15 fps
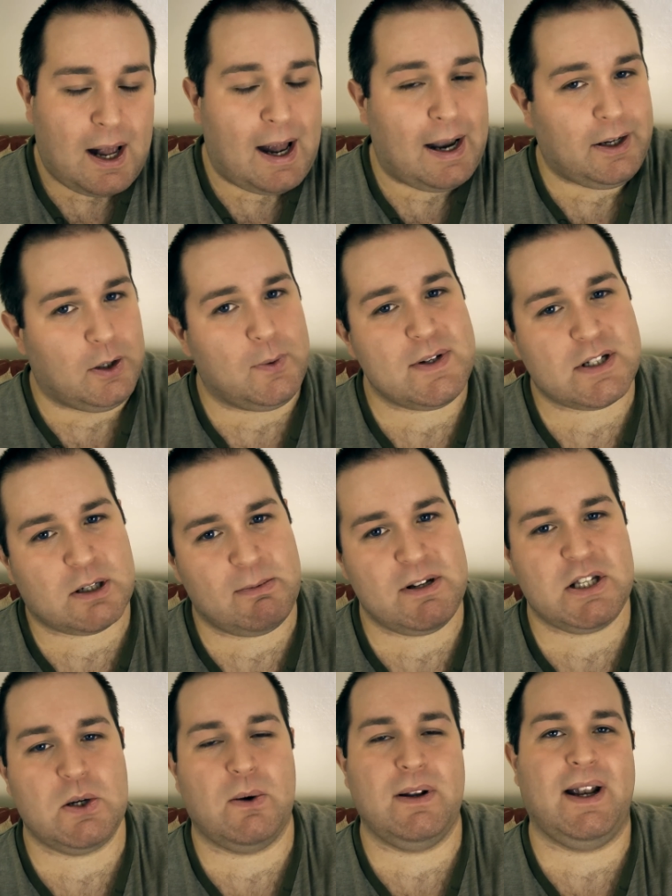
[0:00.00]
I know it's coming
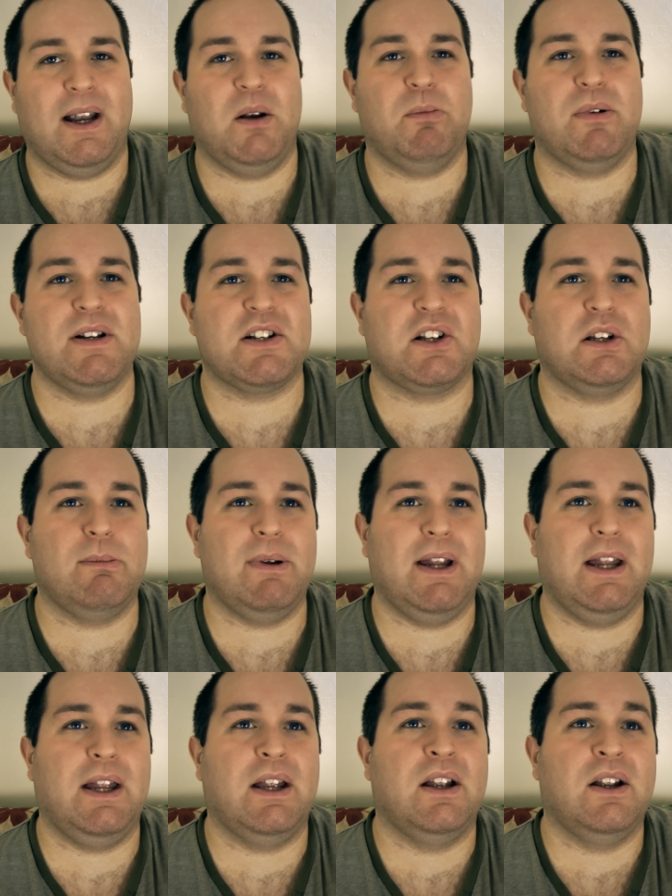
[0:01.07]
to an end, but it's going to
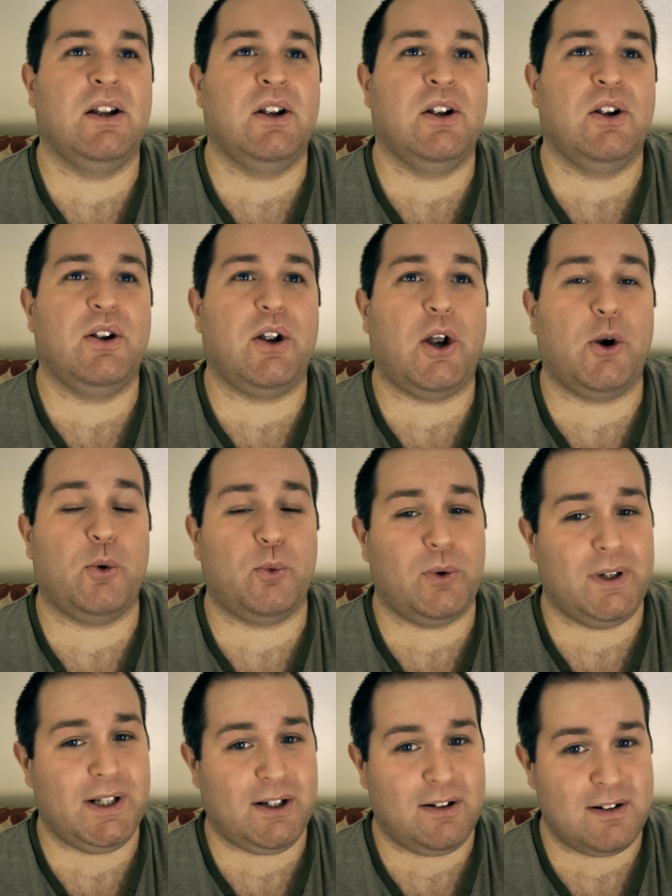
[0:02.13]
be a
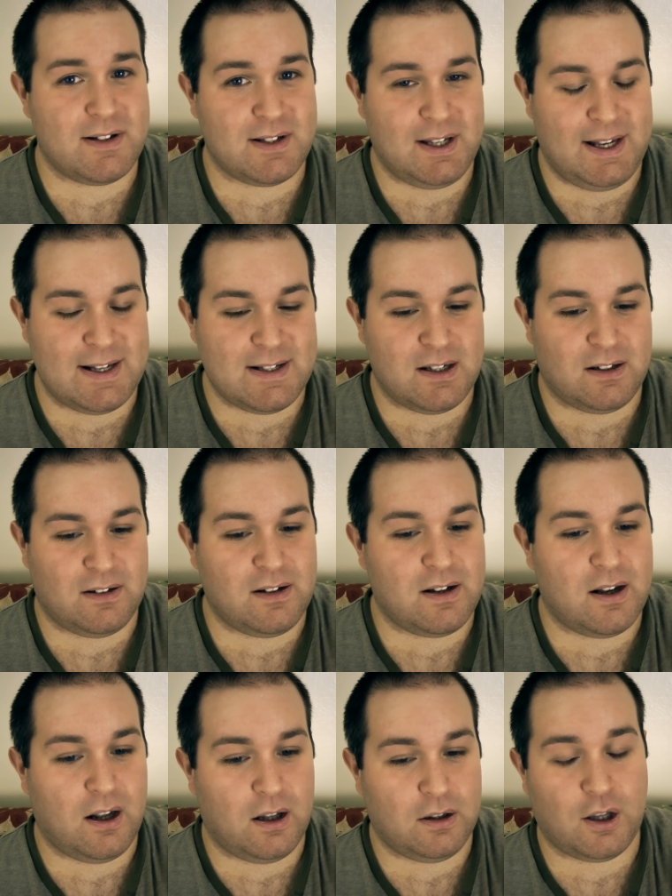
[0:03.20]
really good season.
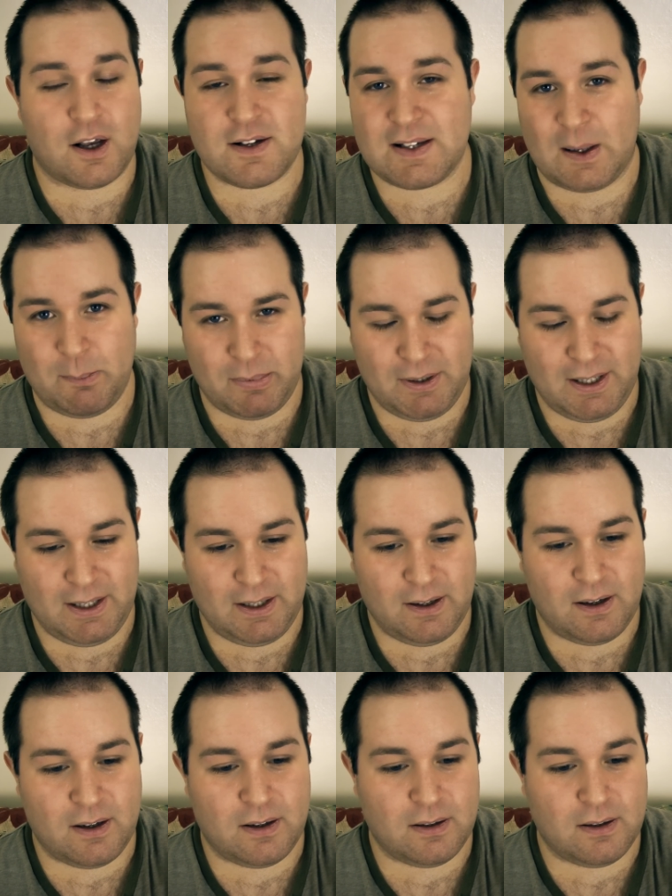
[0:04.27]
A lot's happening.